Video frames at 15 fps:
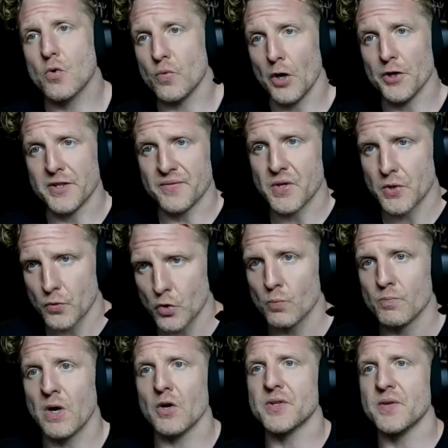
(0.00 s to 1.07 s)
relative to the room,
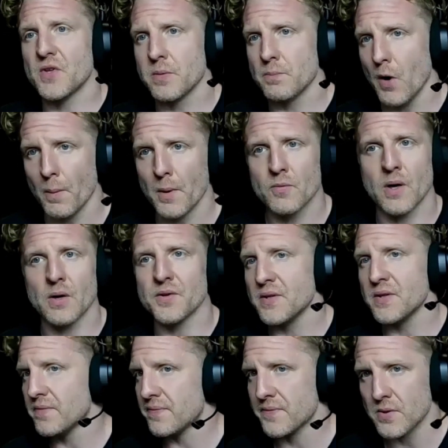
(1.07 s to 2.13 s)
relative to the moment,
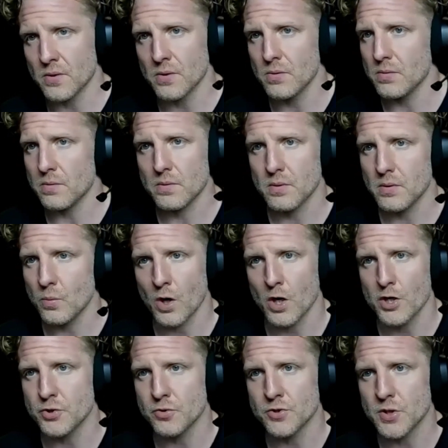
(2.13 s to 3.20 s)
relative to what our
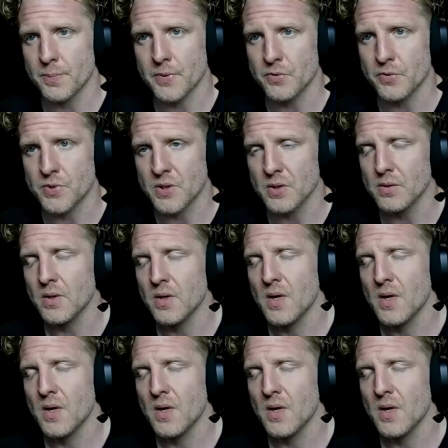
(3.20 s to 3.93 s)
students are producing.